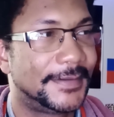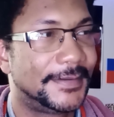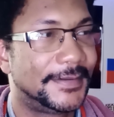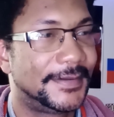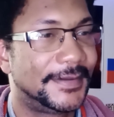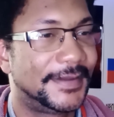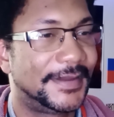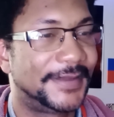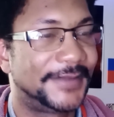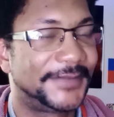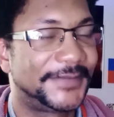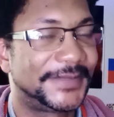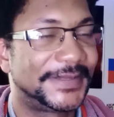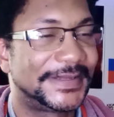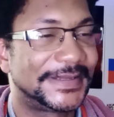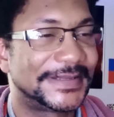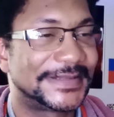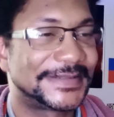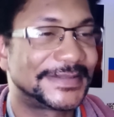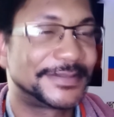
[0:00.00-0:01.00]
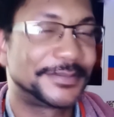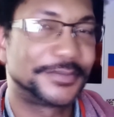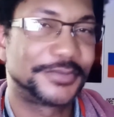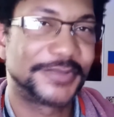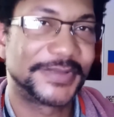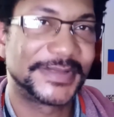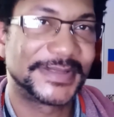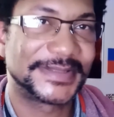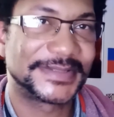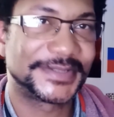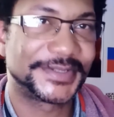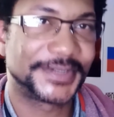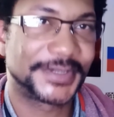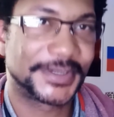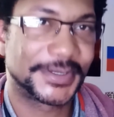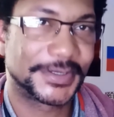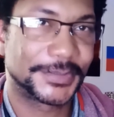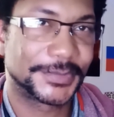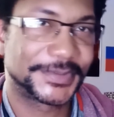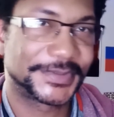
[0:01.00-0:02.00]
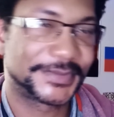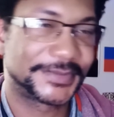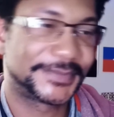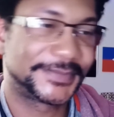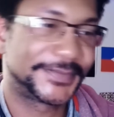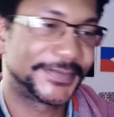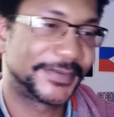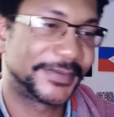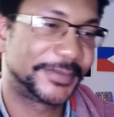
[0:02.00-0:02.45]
And I feel like at some point that's a dog whistle for the